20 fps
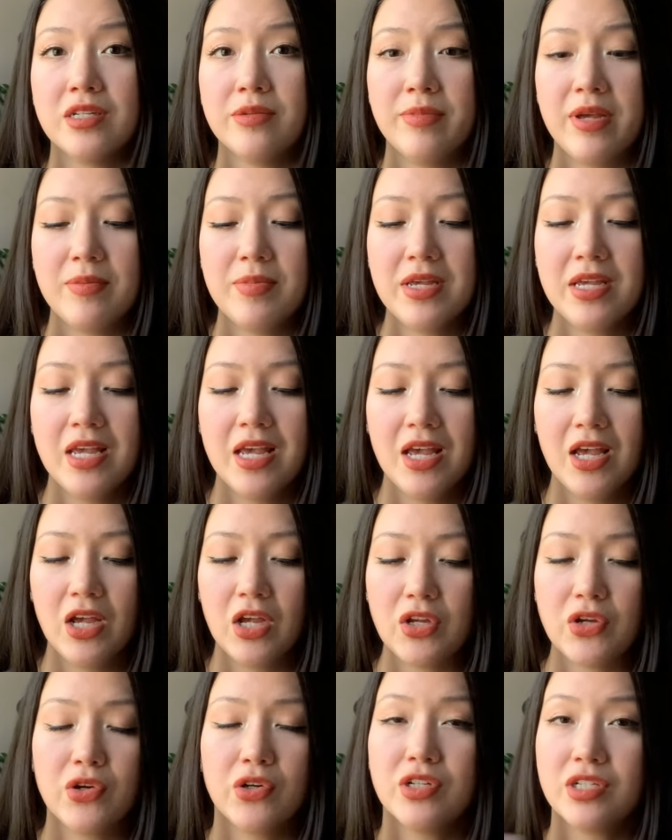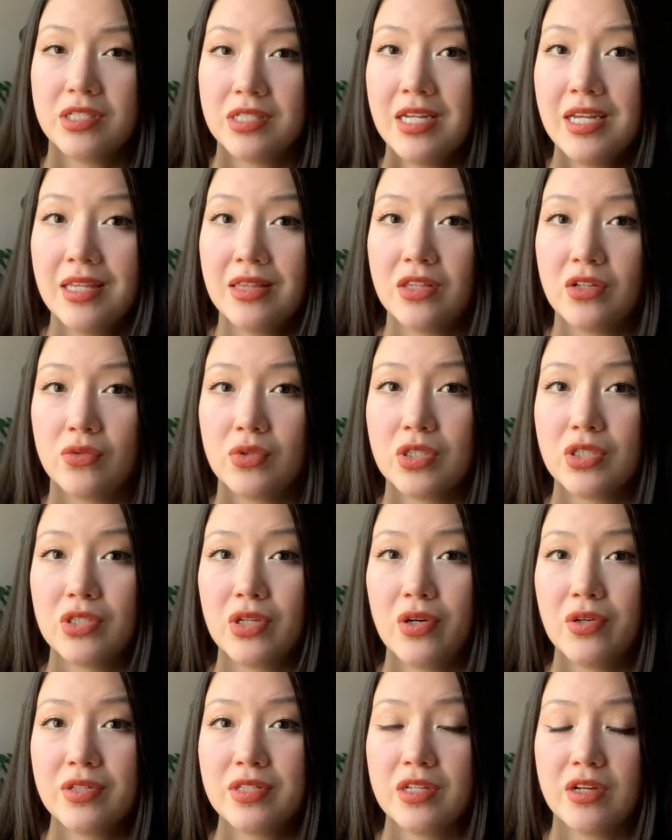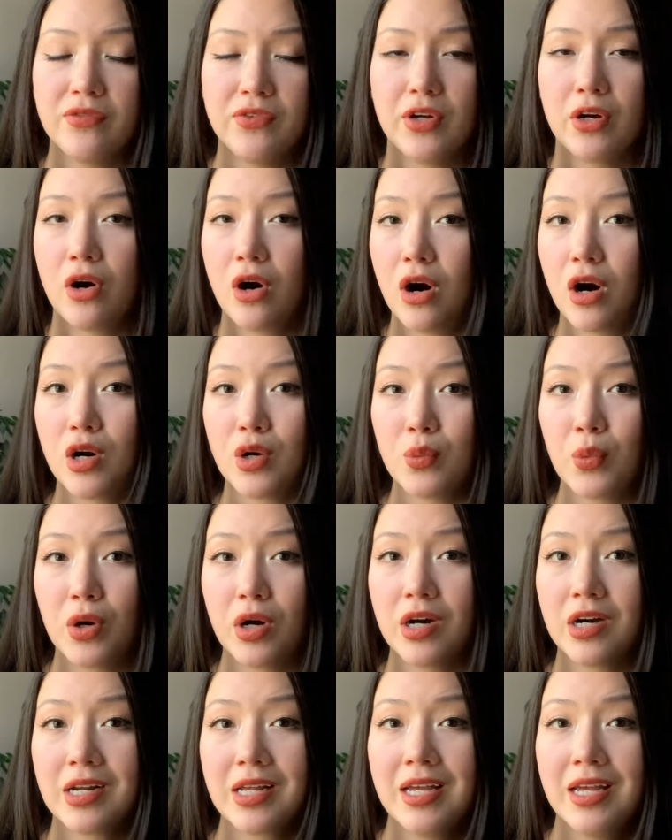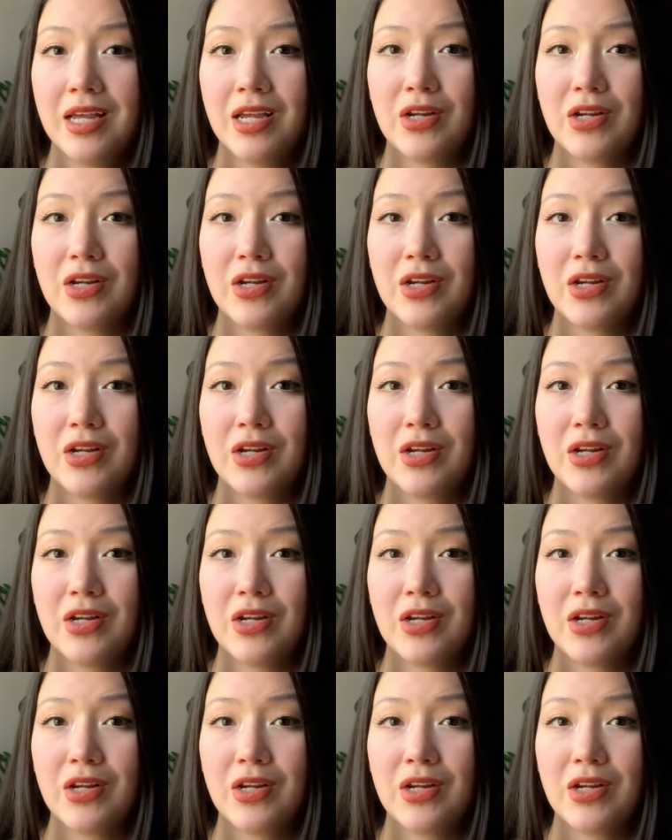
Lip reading: And maybe you're seeing the results of your hard work.